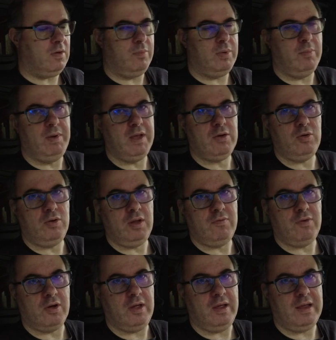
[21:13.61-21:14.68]
I probably could
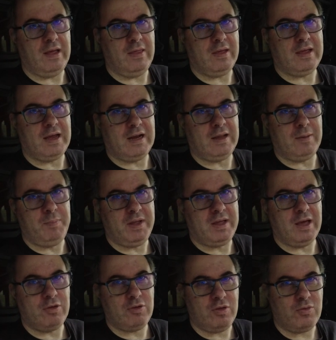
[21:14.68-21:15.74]
if I could get the CAD
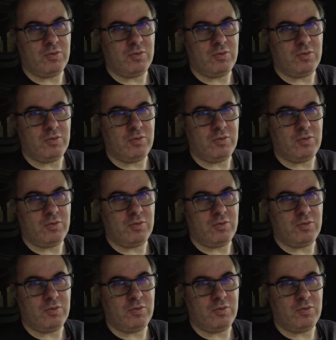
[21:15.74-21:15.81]
application